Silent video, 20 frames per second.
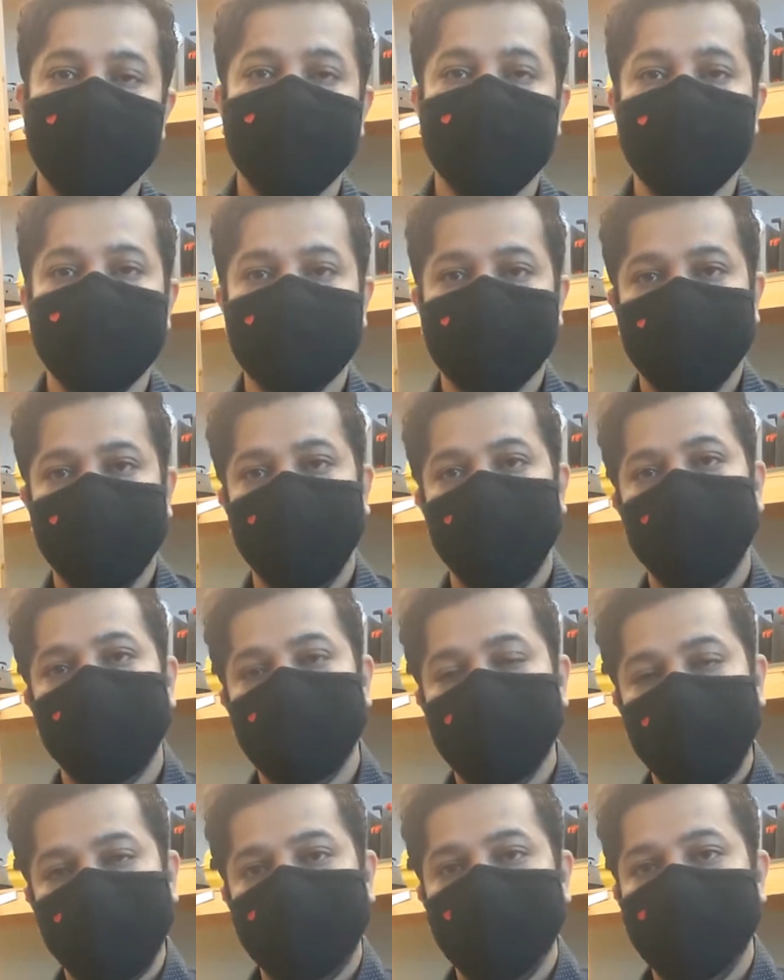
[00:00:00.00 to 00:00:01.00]
so we'll load the
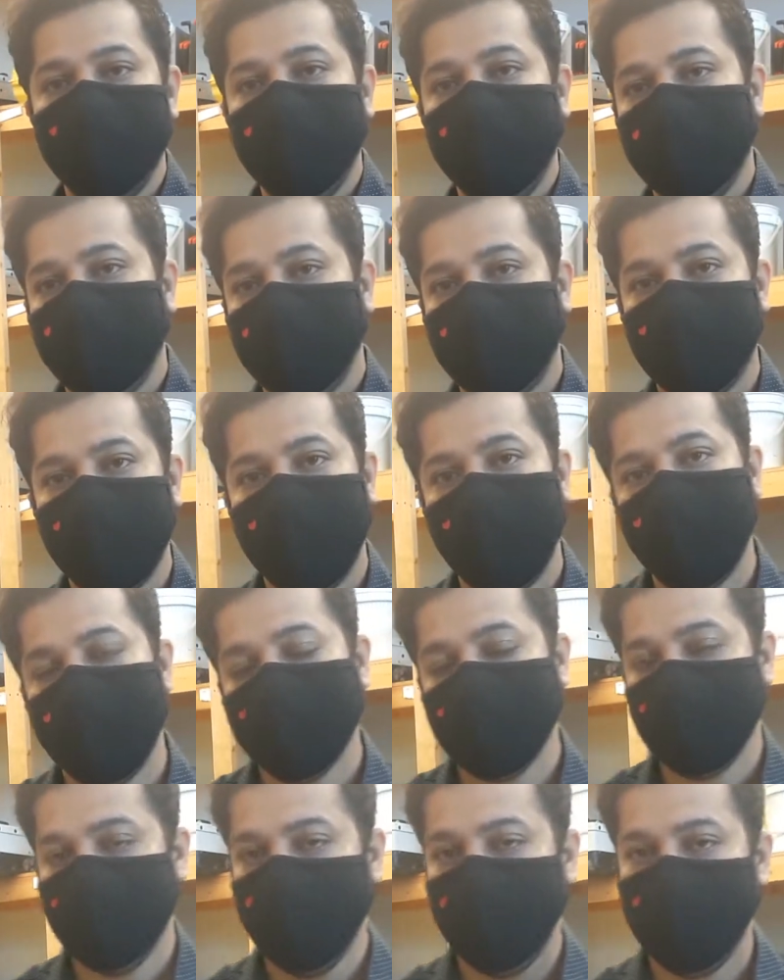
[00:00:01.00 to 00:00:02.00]
equipment in the cars
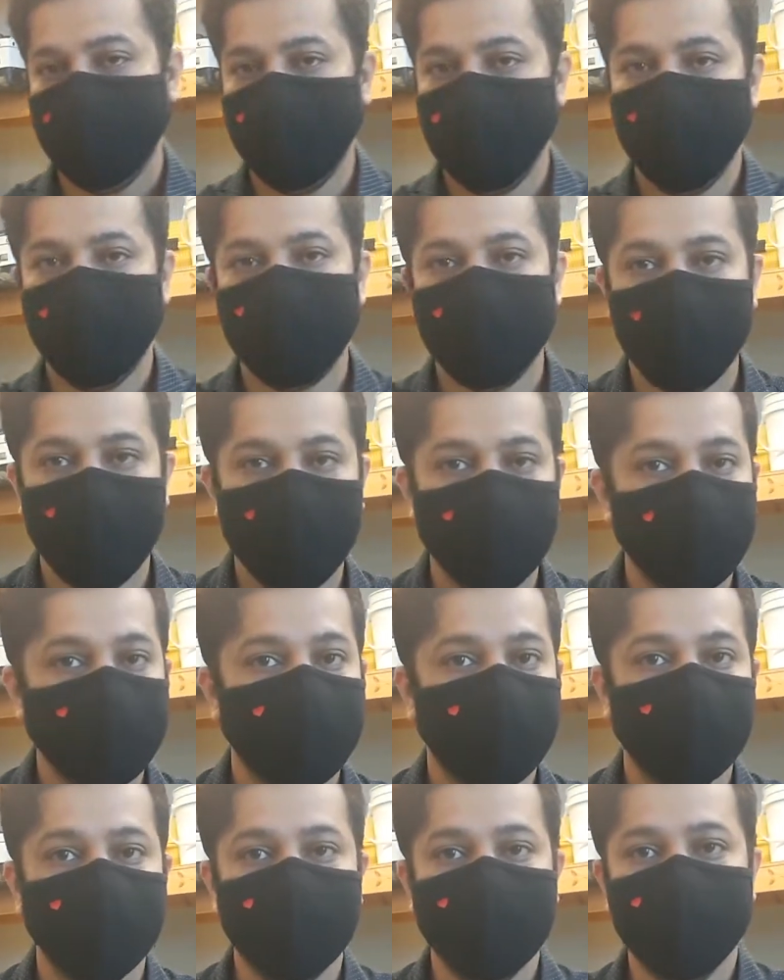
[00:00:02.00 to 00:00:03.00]
and we'll go off campus
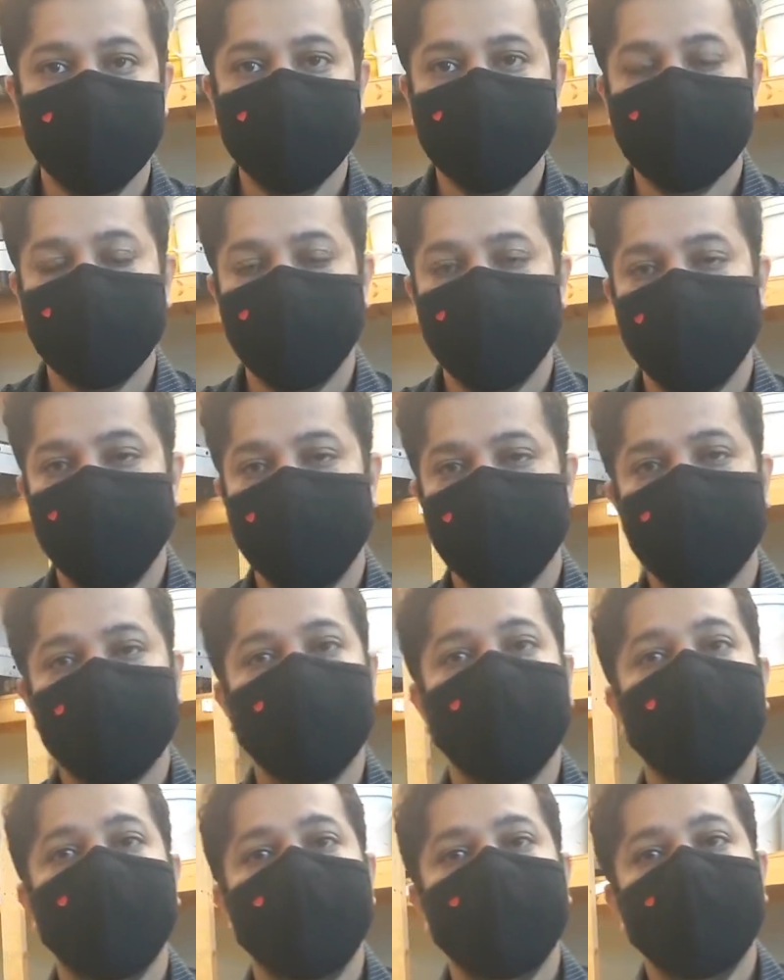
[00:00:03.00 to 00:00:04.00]
to do the surveys.
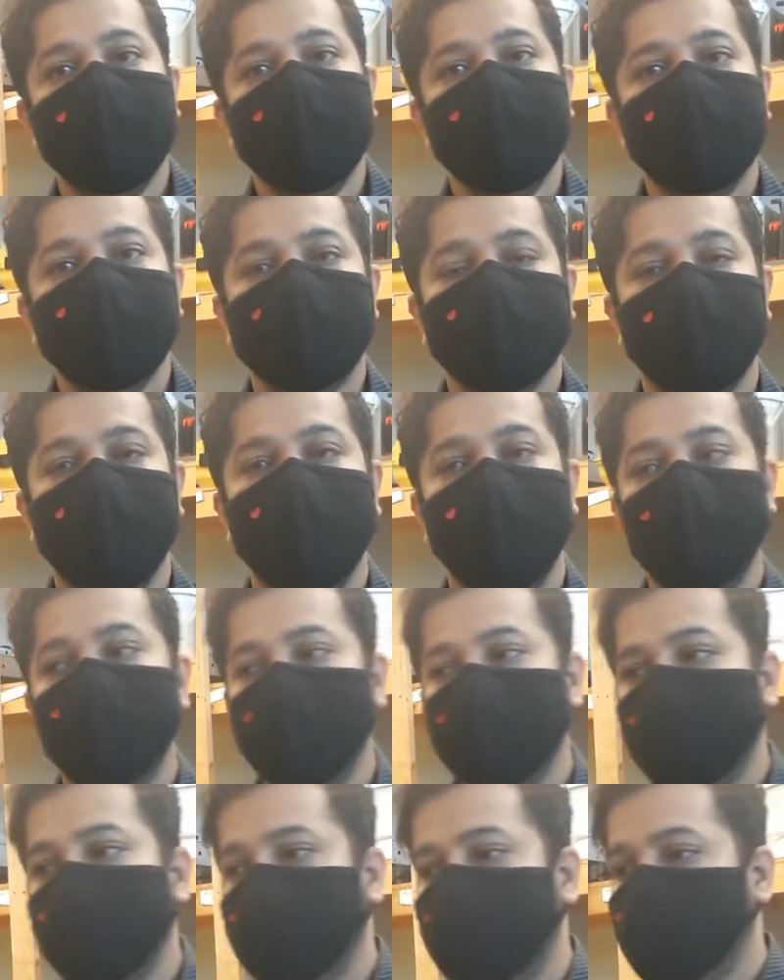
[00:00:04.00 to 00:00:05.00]
So
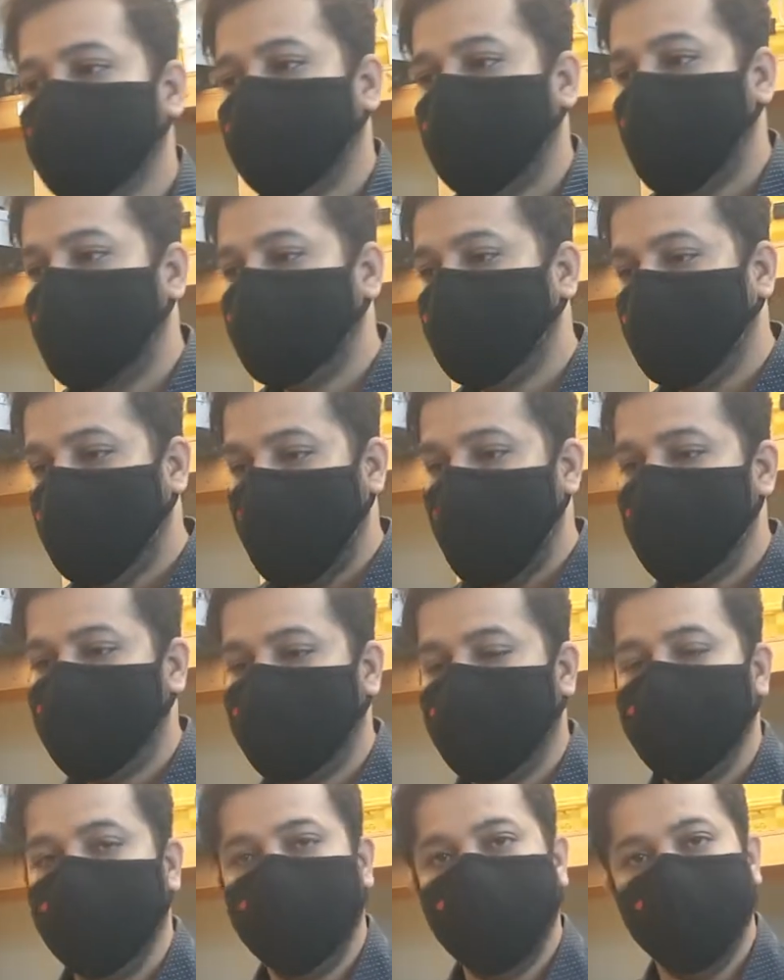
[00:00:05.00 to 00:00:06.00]
that will
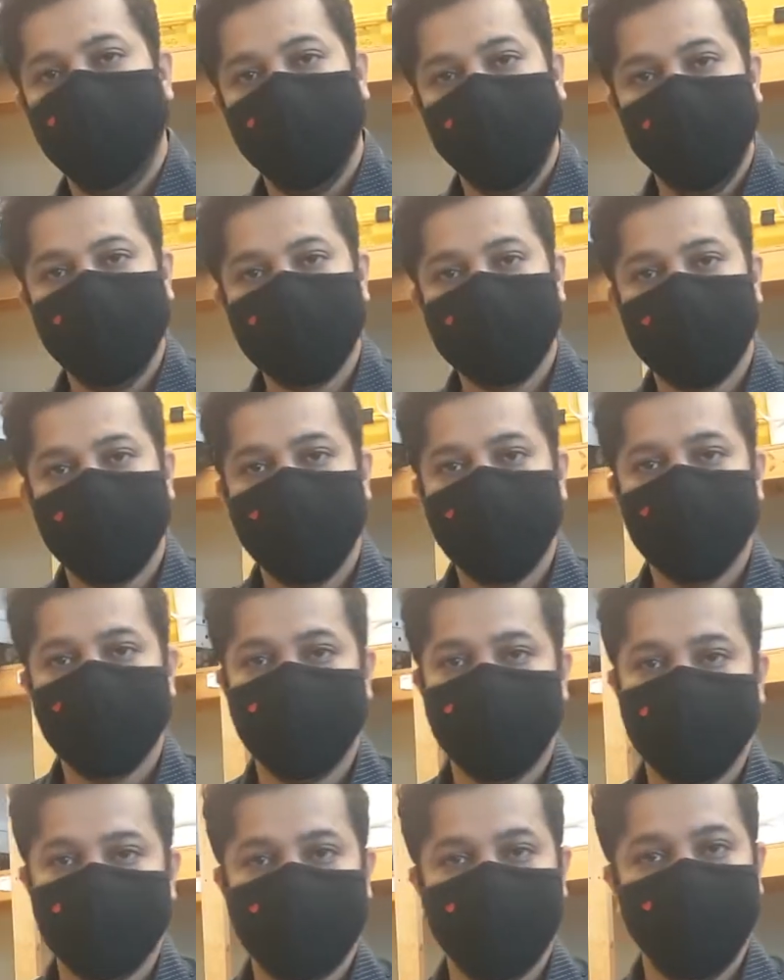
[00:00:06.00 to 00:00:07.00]
happen every Wednesday. So
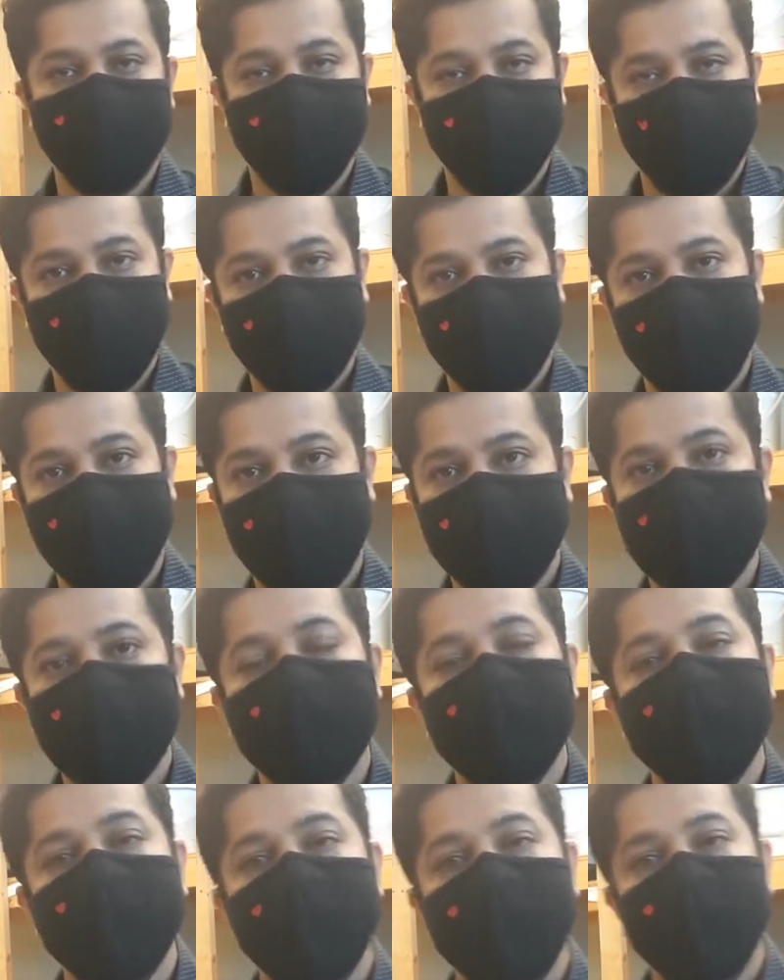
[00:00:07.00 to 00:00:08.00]
just remember that
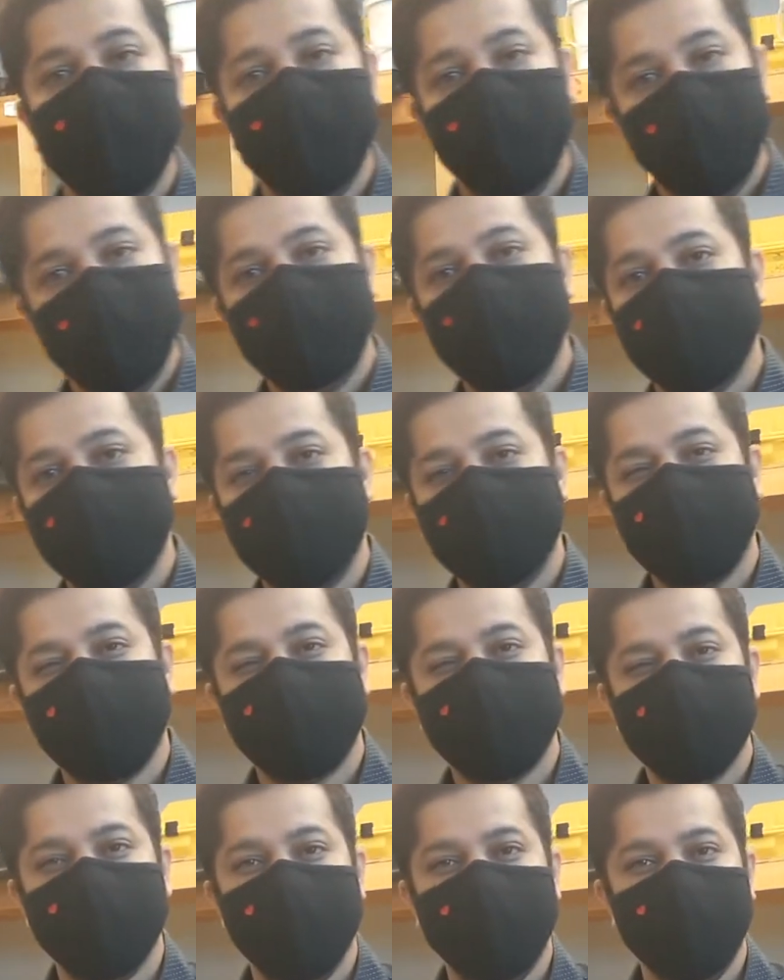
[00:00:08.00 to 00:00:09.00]

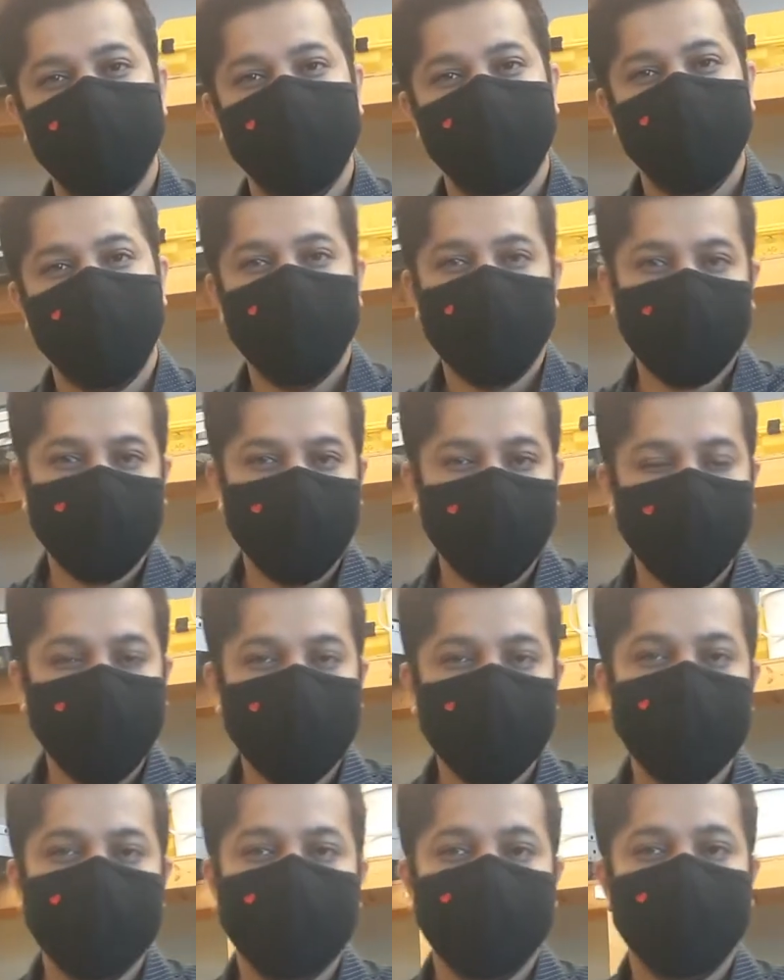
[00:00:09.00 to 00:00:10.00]
lectures will be
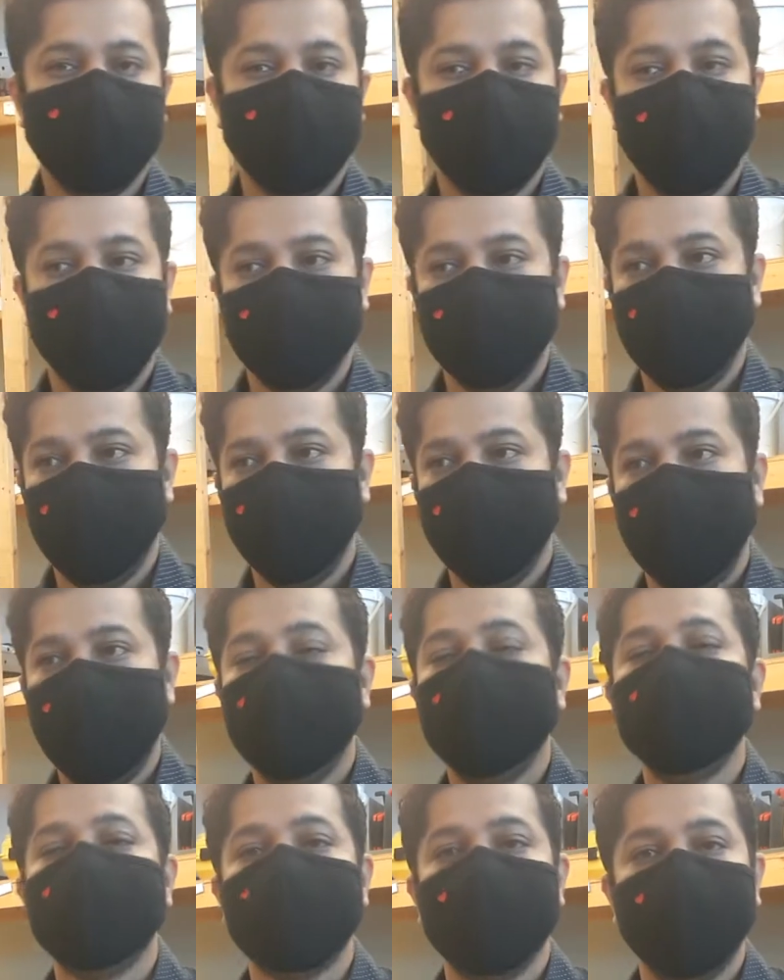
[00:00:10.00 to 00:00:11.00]
online. There might
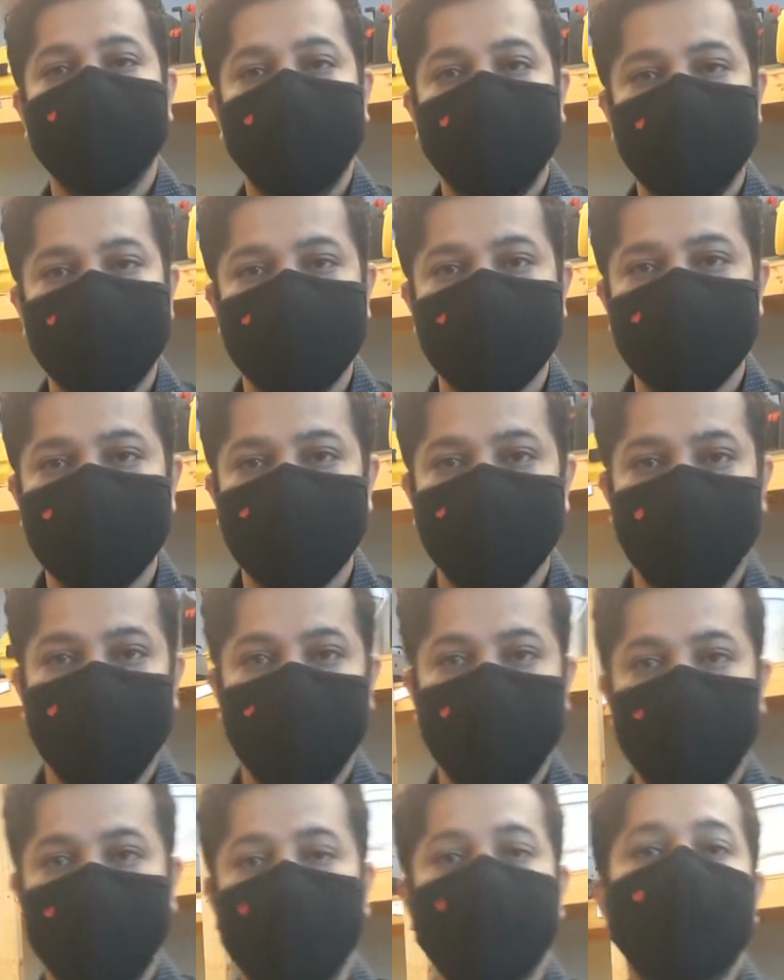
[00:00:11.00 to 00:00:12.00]
be some lectures
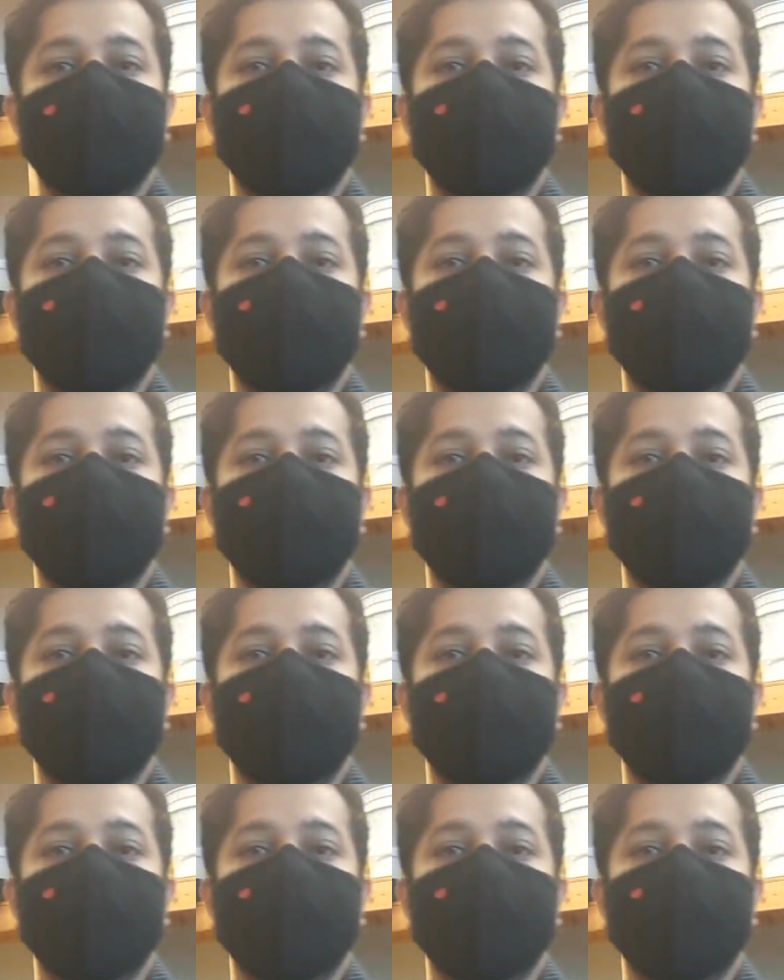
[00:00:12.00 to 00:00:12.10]
where